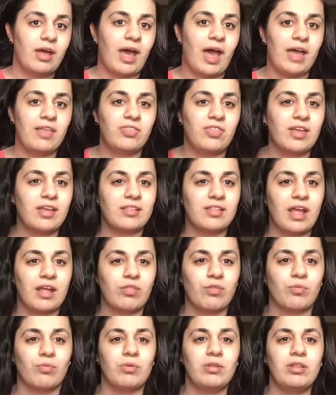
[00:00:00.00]
I think
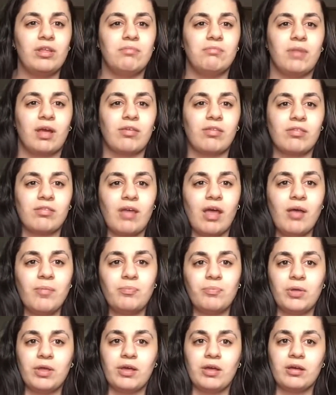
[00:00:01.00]
that's really messed
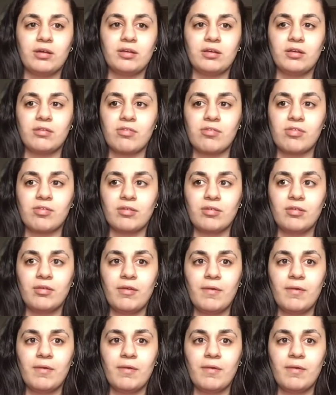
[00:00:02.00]
up because